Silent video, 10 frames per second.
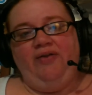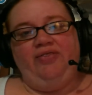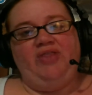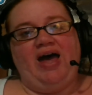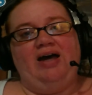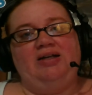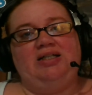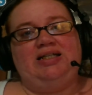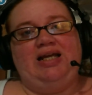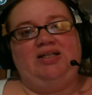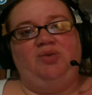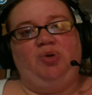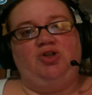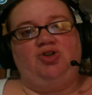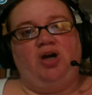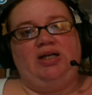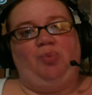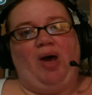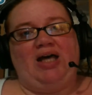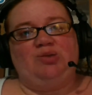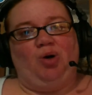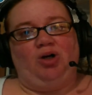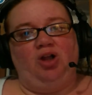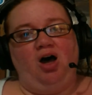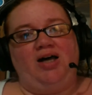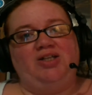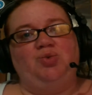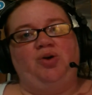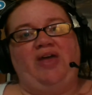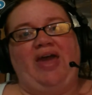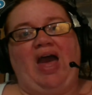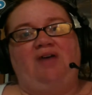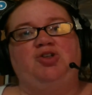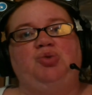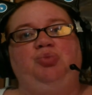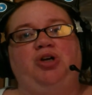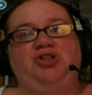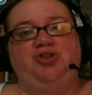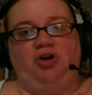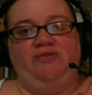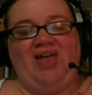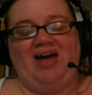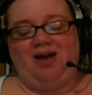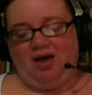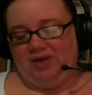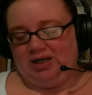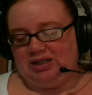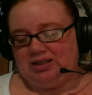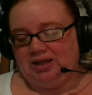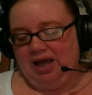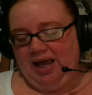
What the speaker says: that states have been trying to pass more laws where they have to preserve that evidence.